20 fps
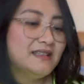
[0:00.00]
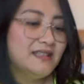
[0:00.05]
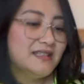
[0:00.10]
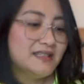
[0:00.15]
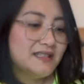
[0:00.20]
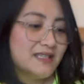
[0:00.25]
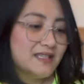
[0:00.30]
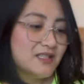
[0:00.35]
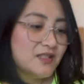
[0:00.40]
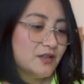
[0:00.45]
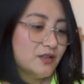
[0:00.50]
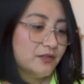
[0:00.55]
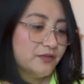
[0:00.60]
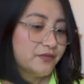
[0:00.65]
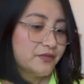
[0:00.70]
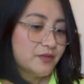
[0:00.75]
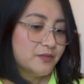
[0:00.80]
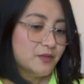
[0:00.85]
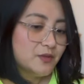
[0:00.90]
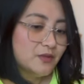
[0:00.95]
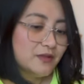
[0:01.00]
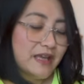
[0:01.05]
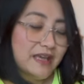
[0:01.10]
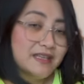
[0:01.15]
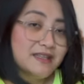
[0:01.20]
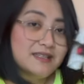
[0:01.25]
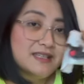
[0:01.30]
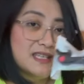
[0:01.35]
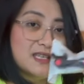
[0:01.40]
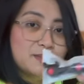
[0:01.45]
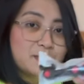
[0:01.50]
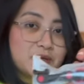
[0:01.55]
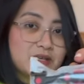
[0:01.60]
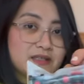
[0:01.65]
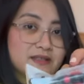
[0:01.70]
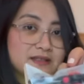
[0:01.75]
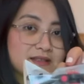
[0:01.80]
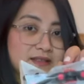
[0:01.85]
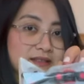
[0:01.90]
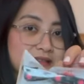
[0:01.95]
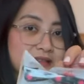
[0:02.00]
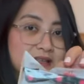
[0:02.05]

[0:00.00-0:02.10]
This is not from Ulanzi, but